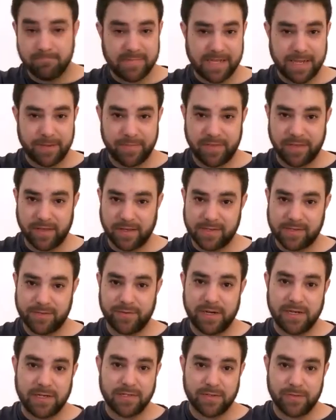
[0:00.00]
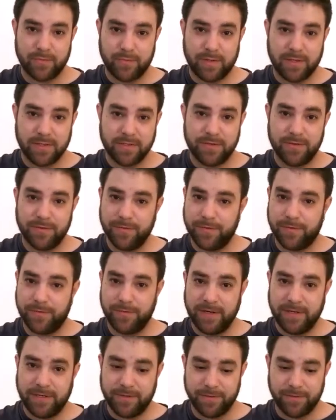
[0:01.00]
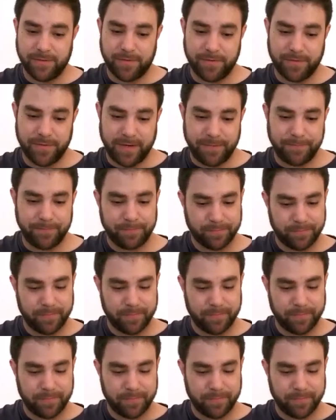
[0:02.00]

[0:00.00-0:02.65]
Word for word: Same thing, strings one, two, three, two, three,